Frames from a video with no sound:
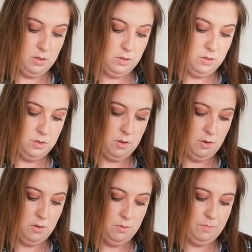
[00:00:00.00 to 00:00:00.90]
So
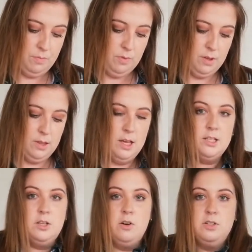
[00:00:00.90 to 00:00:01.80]
they're
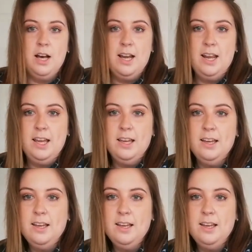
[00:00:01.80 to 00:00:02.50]
so tiny.